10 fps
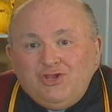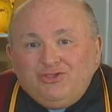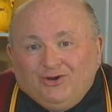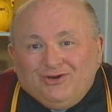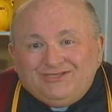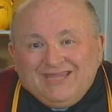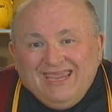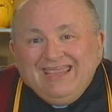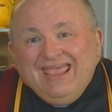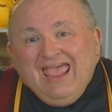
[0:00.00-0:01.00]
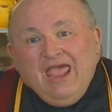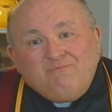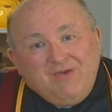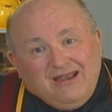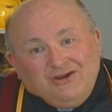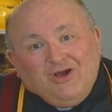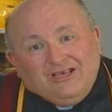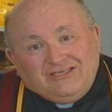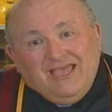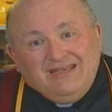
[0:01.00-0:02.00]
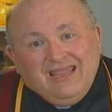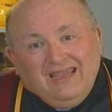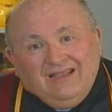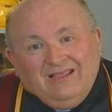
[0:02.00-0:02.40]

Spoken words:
Thursday and Pentecost Sunday.